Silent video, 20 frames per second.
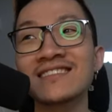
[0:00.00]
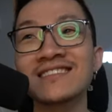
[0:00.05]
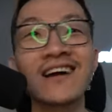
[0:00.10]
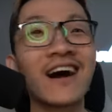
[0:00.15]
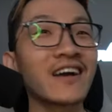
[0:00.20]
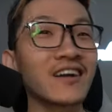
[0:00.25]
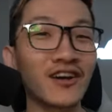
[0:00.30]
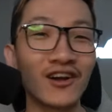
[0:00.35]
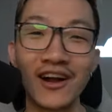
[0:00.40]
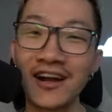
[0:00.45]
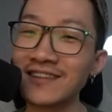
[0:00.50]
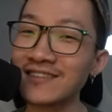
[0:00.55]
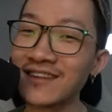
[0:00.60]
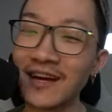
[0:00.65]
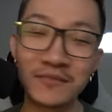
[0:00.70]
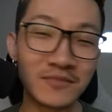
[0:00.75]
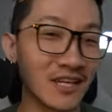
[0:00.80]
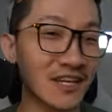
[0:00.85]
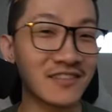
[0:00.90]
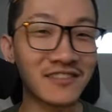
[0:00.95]
Gligar.
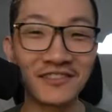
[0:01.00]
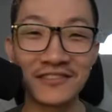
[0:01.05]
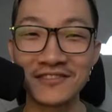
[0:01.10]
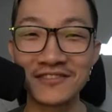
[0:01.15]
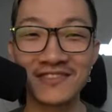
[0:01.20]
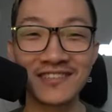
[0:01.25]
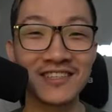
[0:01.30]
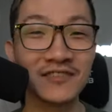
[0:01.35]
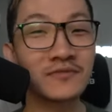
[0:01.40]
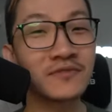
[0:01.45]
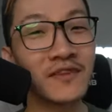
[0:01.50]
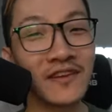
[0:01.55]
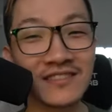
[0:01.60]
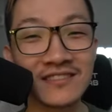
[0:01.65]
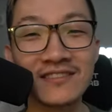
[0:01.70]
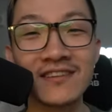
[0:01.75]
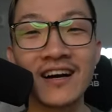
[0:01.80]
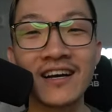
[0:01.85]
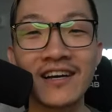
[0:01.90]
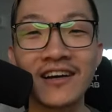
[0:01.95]
I'm telling you, if you face
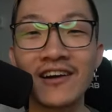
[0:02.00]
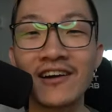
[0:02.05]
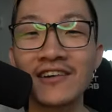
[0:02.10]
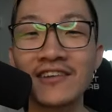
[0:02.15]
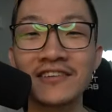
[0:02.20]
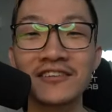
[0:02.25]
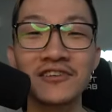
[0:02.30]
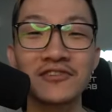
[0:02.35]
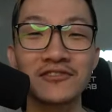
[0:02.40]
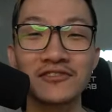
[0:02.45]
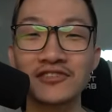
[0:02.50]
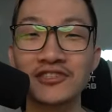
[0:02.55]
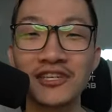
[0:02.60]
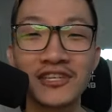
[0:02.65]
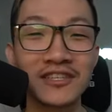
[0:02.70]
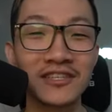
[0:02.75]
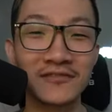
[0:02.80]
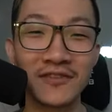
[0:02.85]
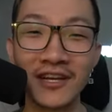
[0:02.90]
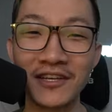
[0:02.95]
Gligar, you're
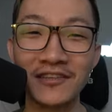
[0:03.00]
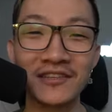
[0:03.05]
chilling, right?